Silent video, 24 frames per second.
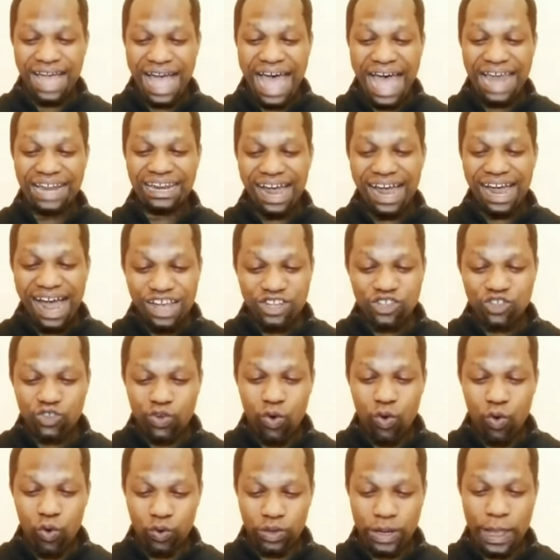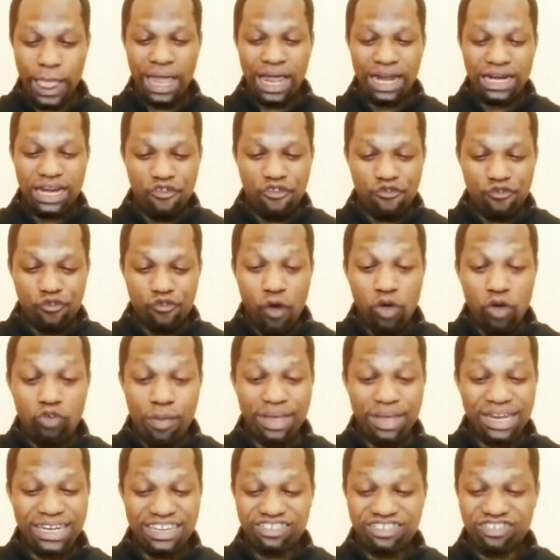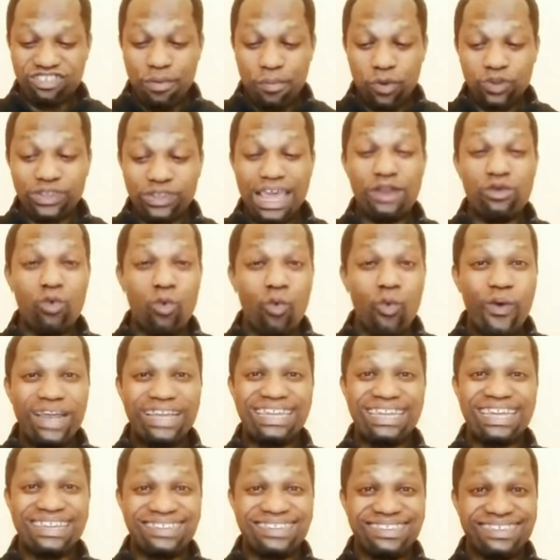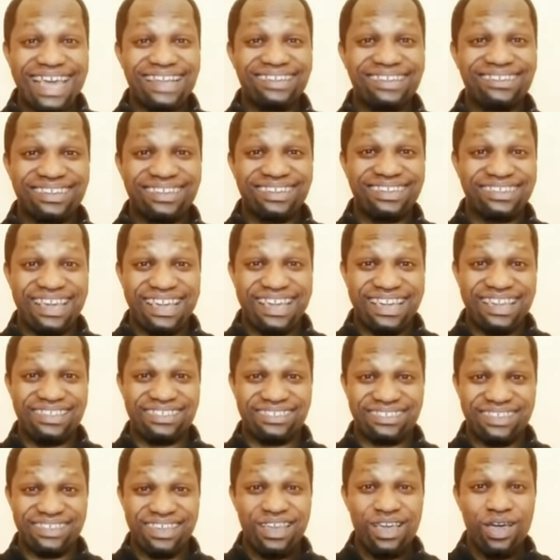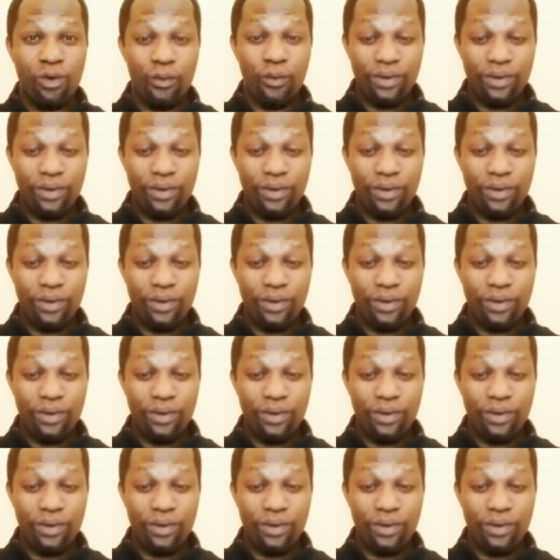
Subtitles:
And household, the fund will be distributed within 30 days.